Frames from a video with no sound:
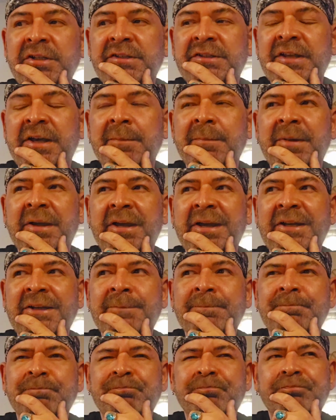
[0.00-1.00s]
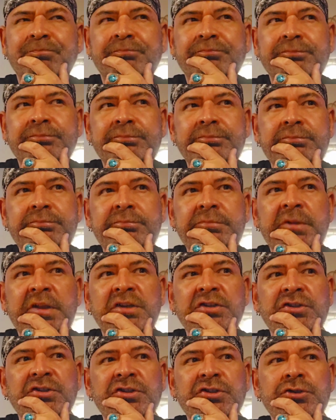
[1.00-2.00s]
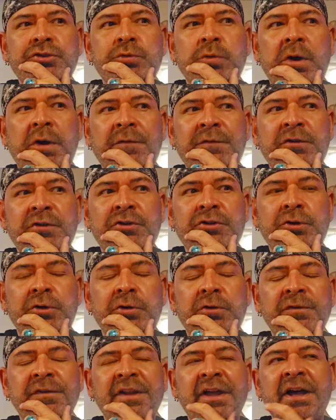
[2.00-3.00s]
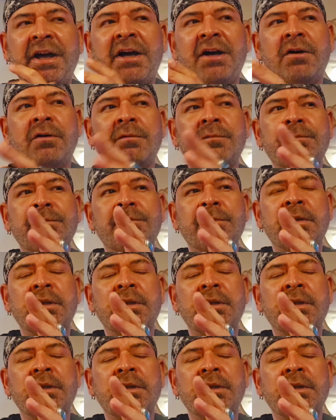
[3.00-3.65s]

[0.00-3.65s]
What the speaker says: Isabel, she's 12 years old now.